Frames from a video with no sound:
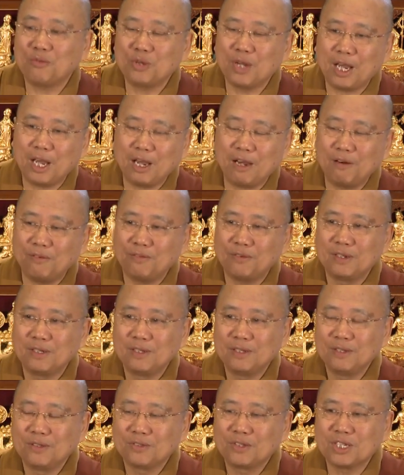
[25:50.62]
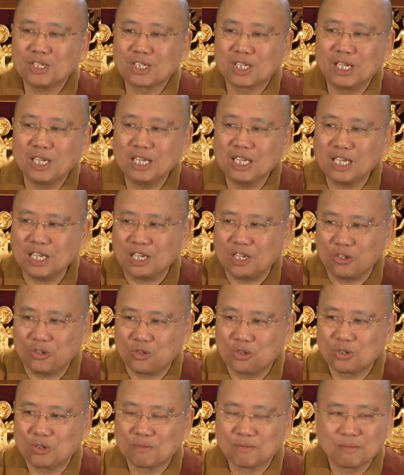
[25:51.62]
have this
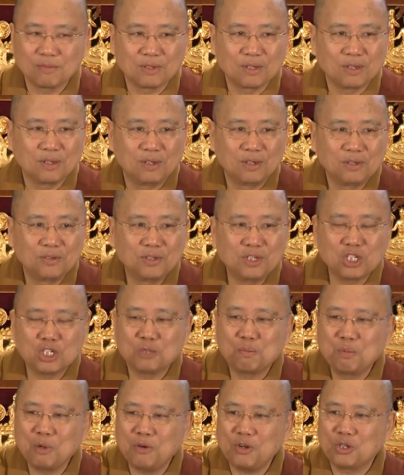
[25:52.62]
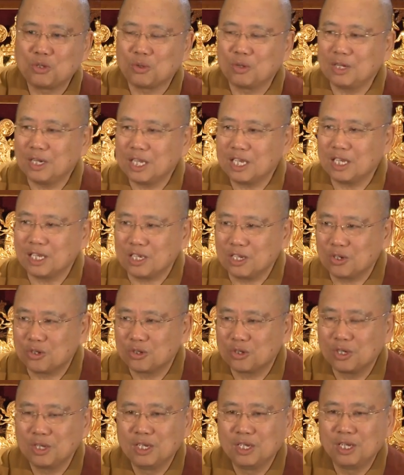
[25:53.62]
linkage, this spiritual
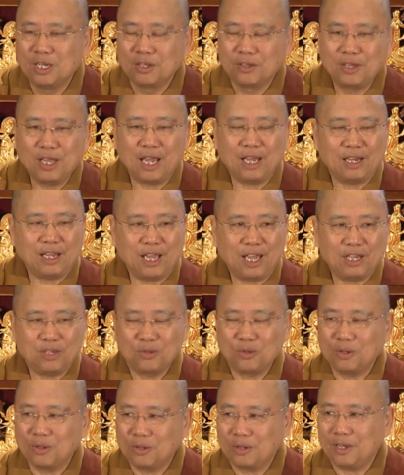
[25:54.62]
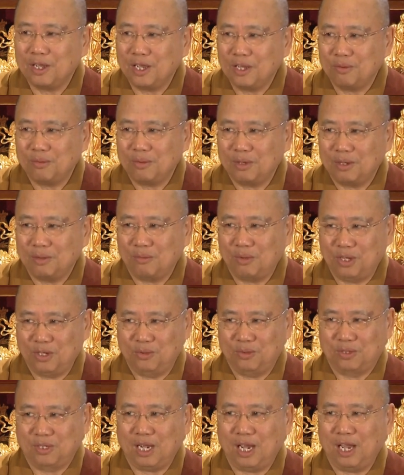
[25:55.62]
linkage that
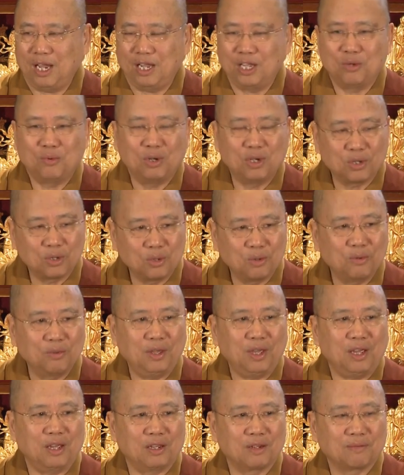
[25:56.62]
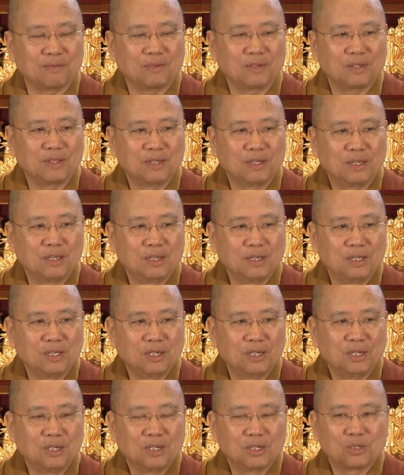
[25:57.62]
when you die, you want to go there.
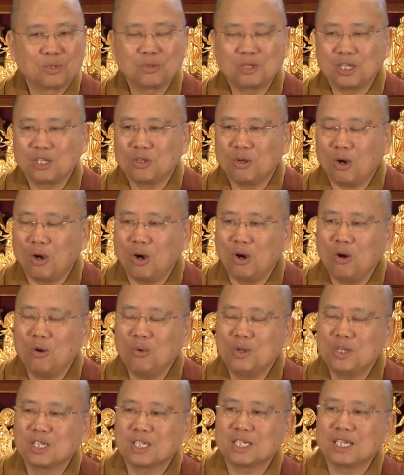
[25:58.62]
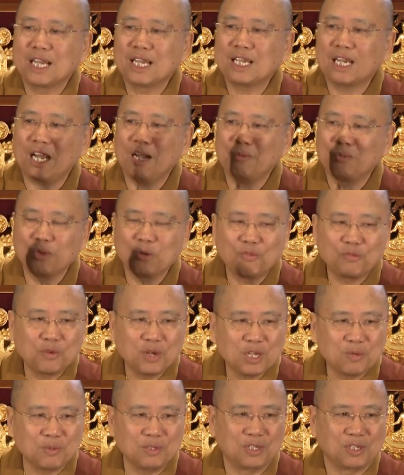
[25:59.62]
So that you always link up your
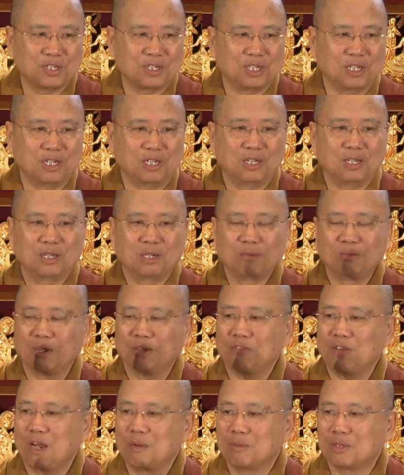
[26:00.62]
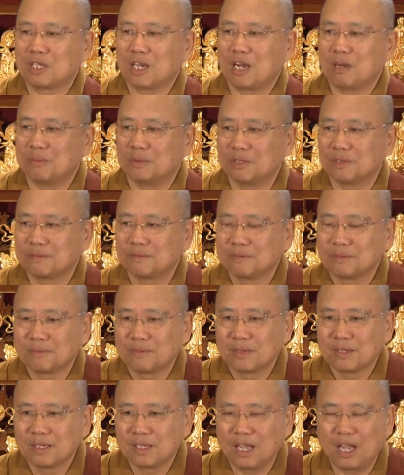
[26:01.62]
frequency with Amitabha.
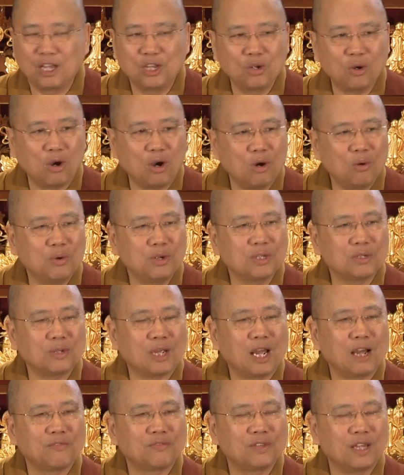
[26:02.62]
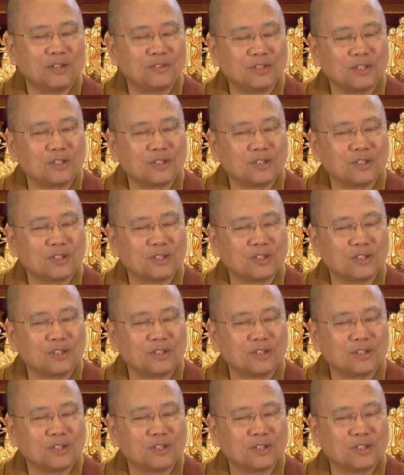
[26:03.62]
And you always have that